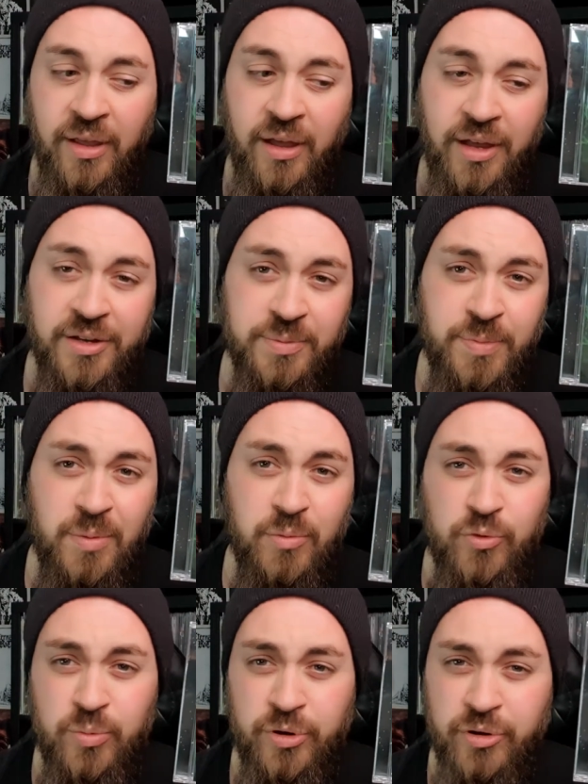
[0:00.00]
and it's a bit
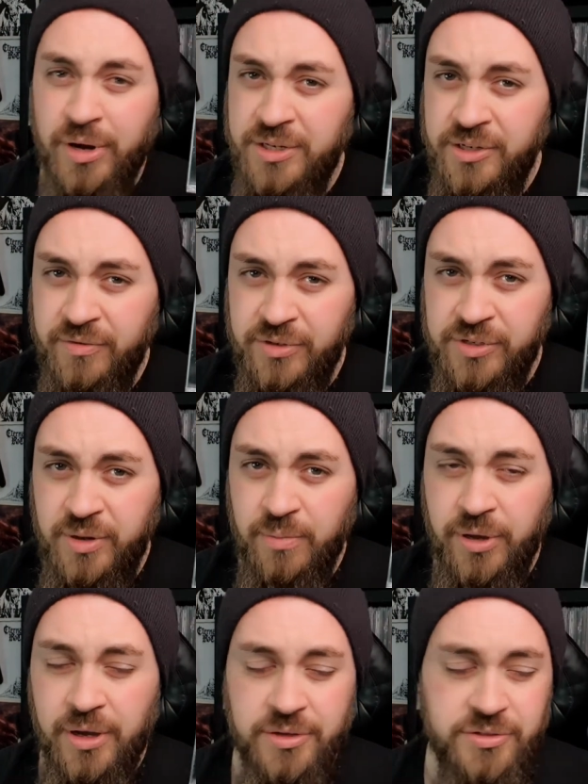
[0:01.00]
more progressive in some
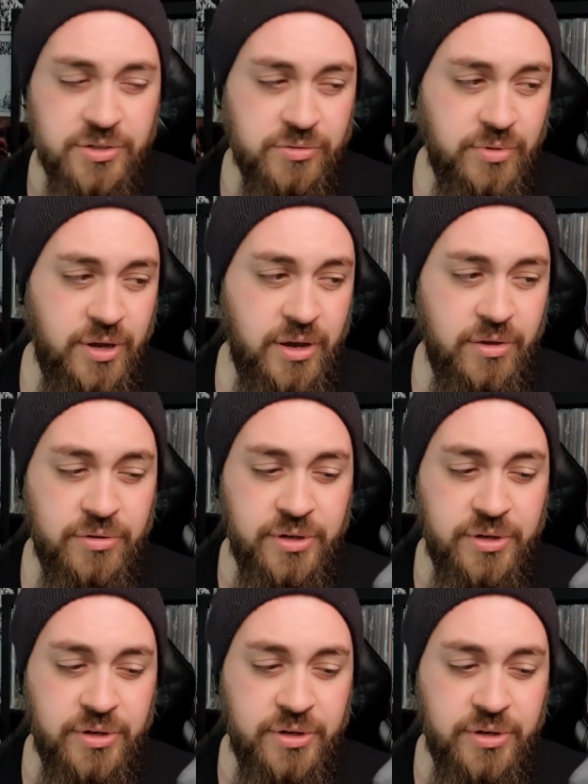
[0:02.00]
parts as well,